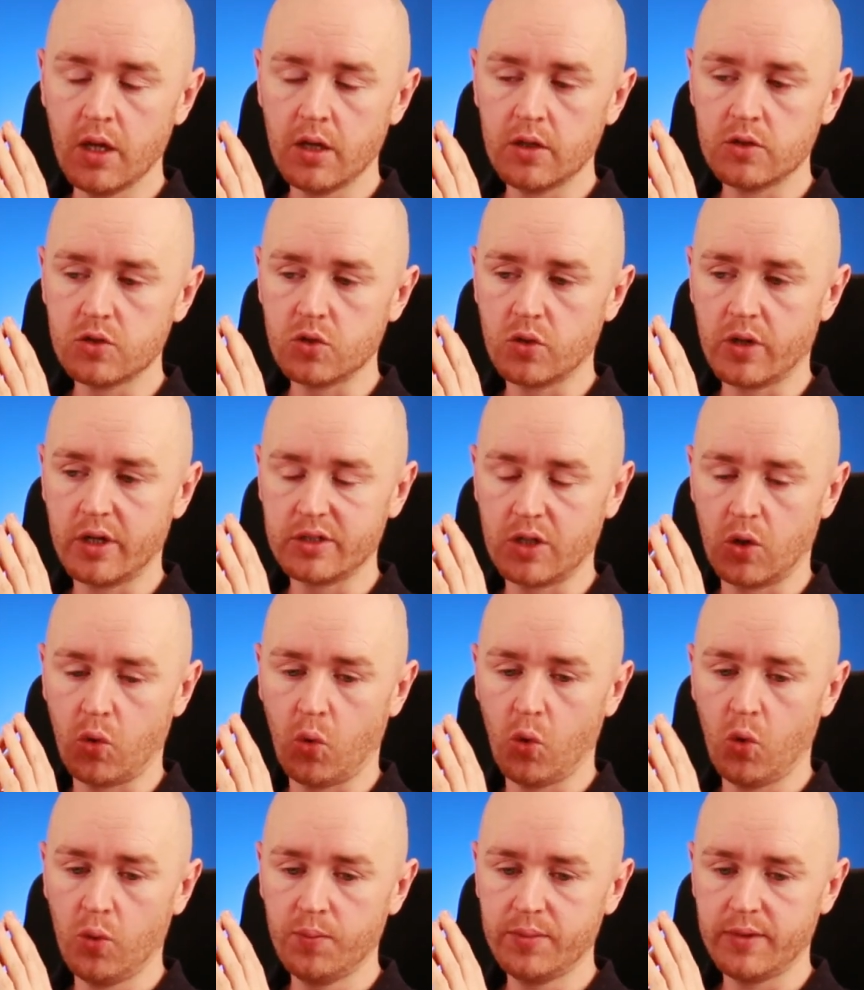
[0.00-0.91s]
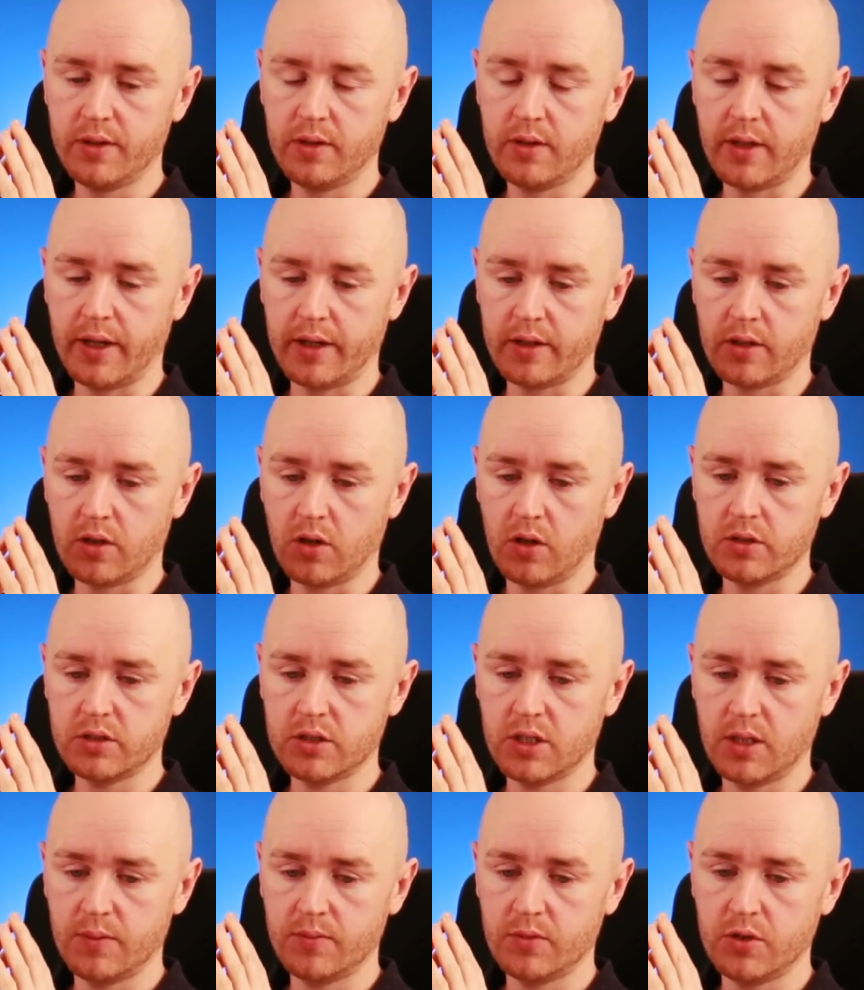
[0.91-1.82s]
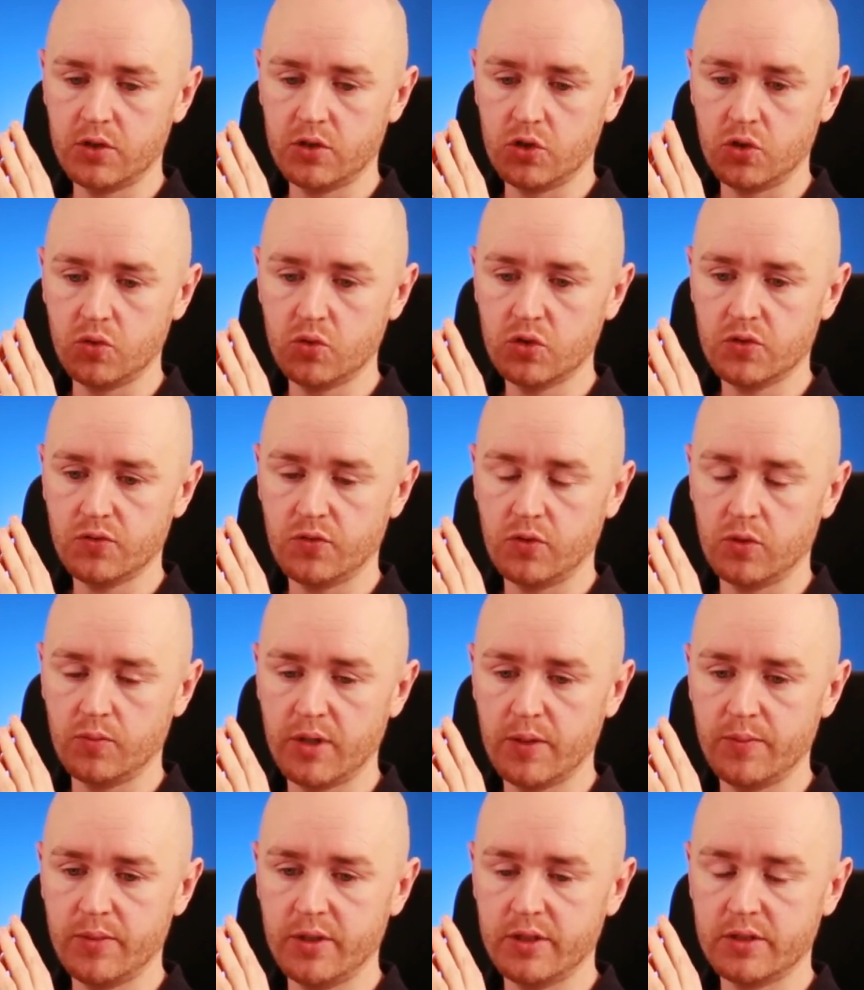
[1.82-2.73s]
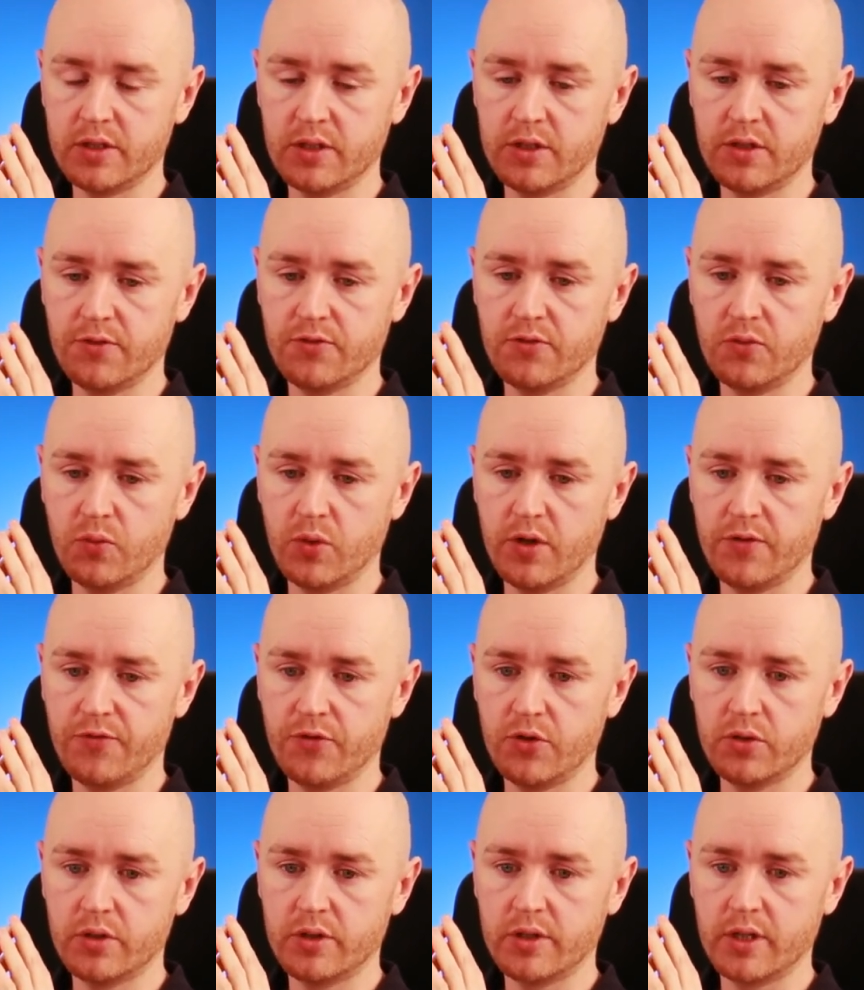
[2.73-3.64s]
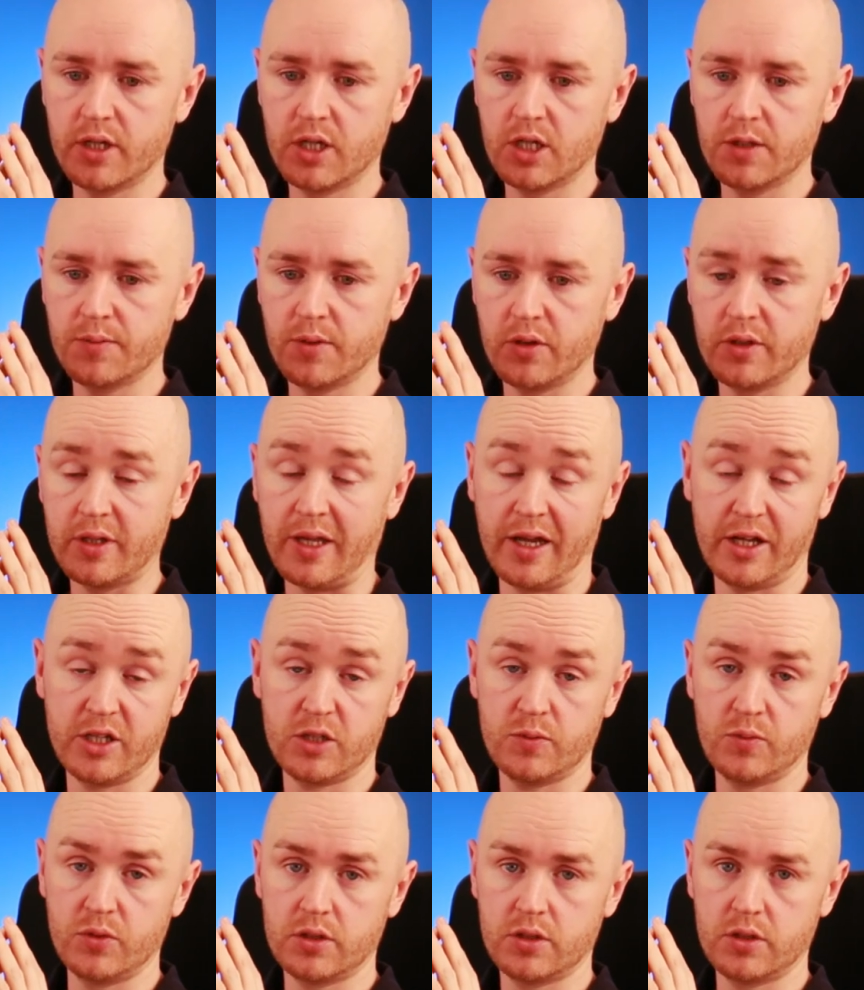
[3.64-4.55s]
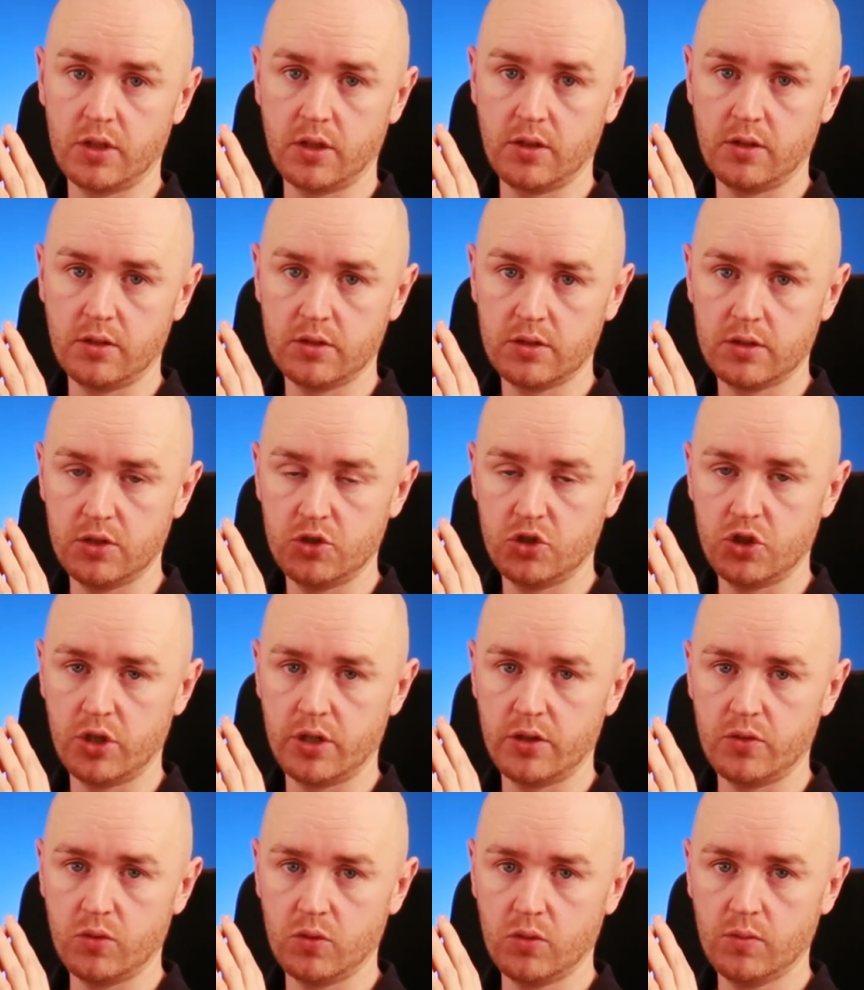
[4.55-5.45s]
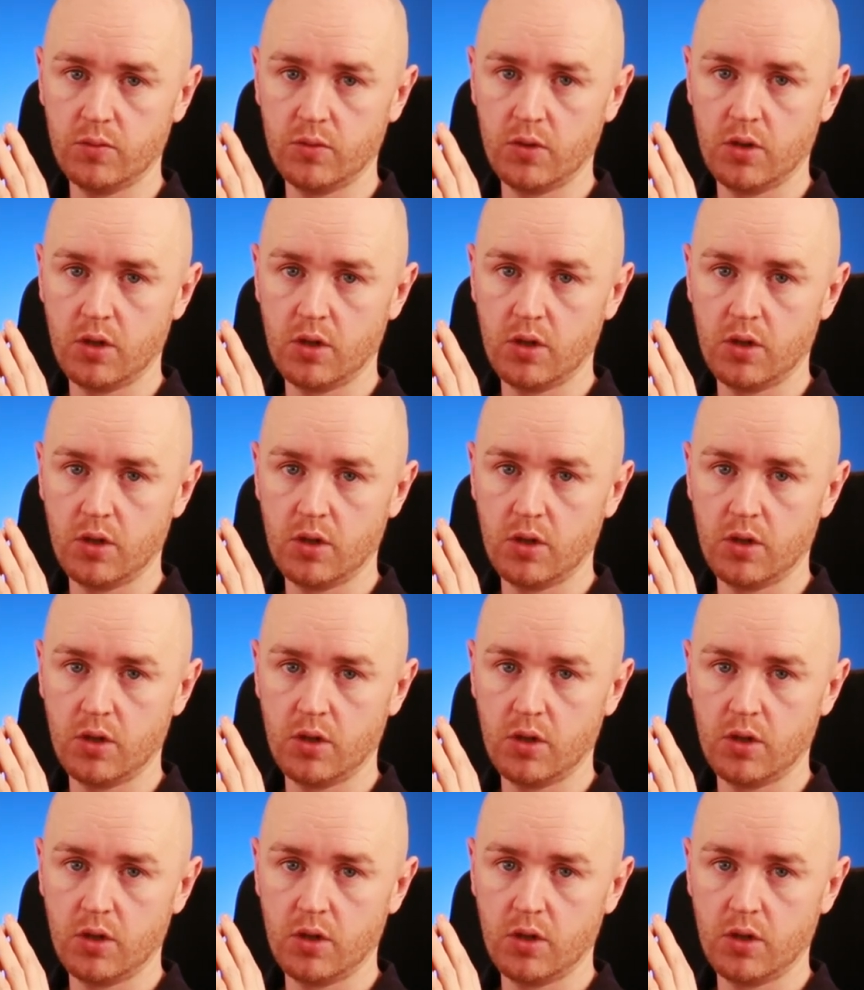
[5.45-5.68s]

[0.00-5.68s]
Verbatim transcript: So guys, I hope that concept is useful. Maybe it's a different way for you to think about attachment styles in general.